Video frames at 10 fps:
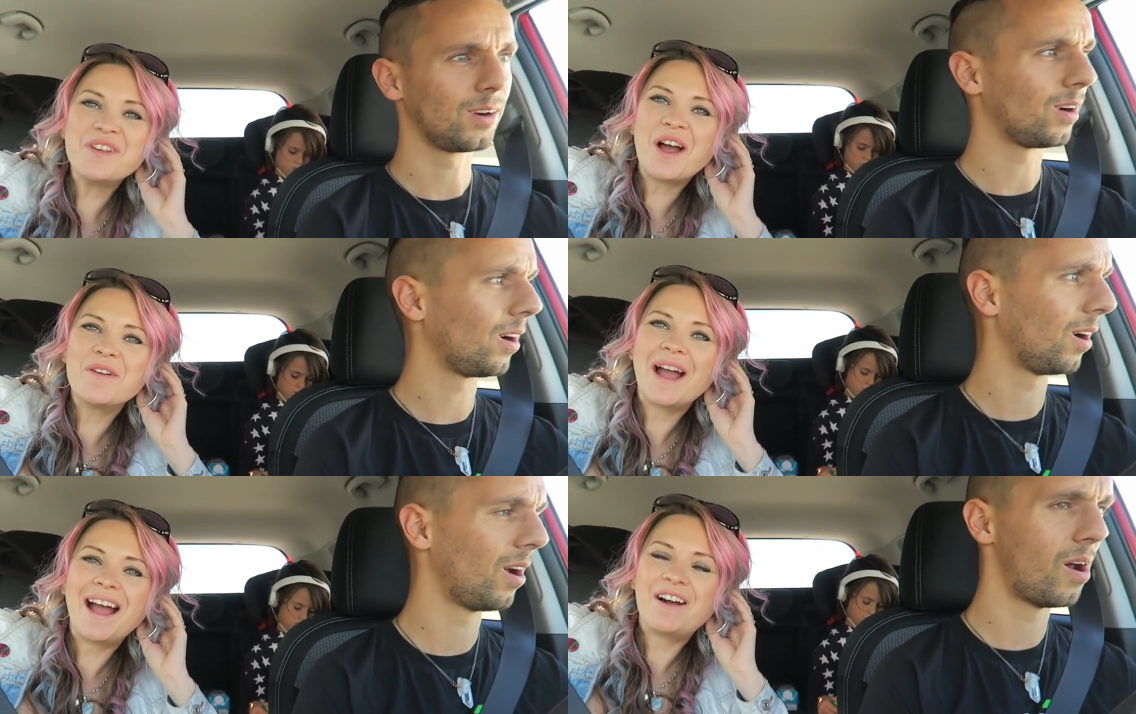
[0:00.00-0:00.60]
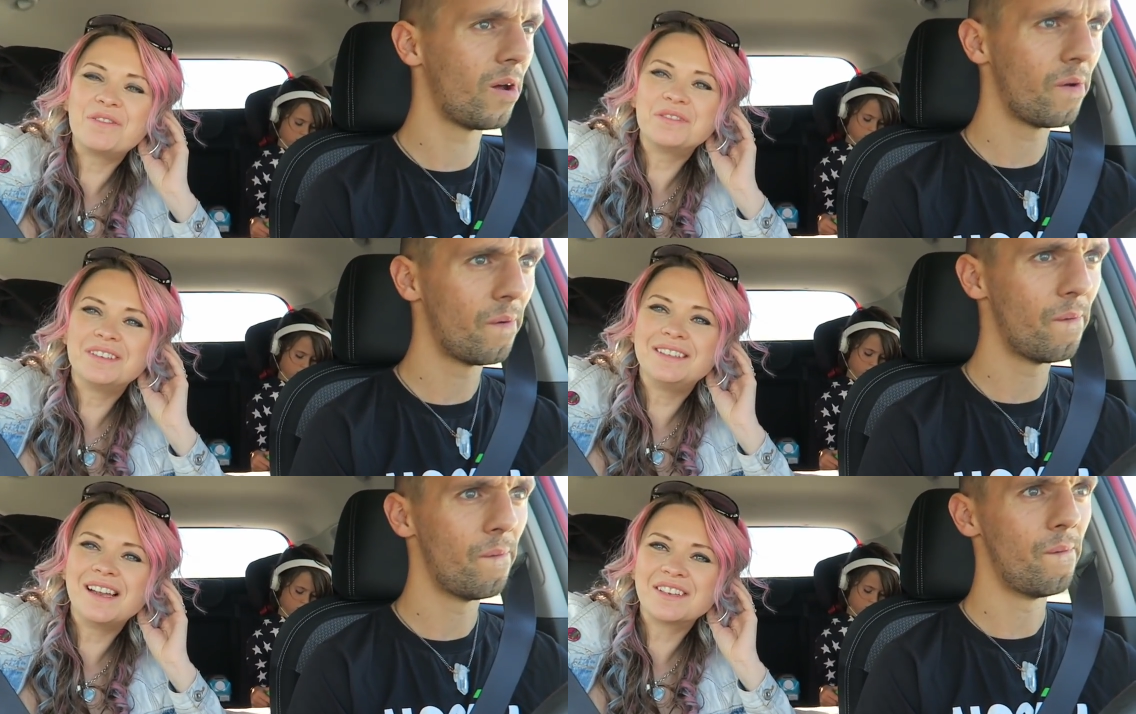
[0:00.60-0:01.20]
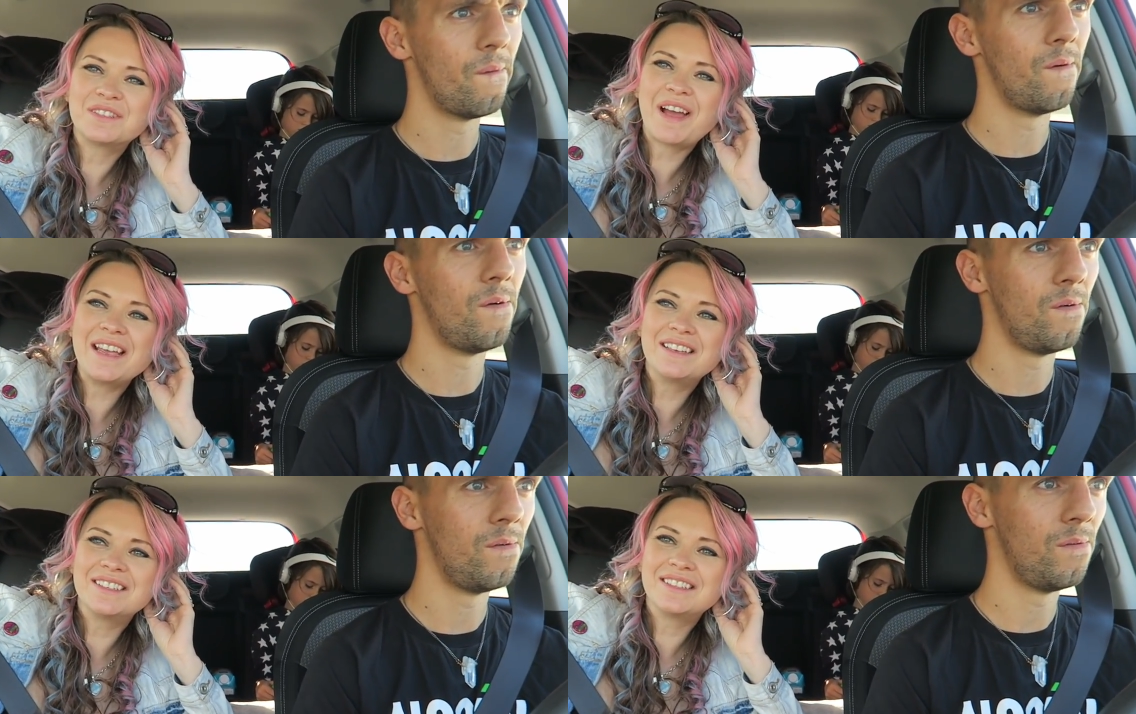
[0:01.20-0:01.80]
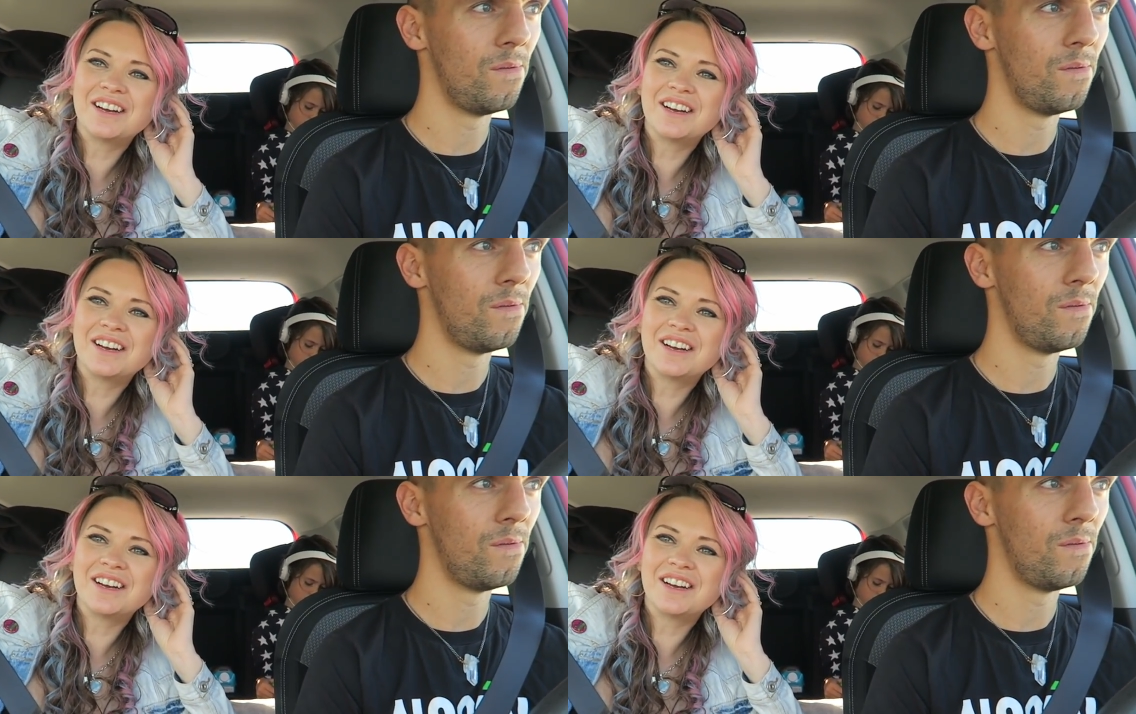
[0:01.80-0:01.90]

Speaker 1: know how Las Vegas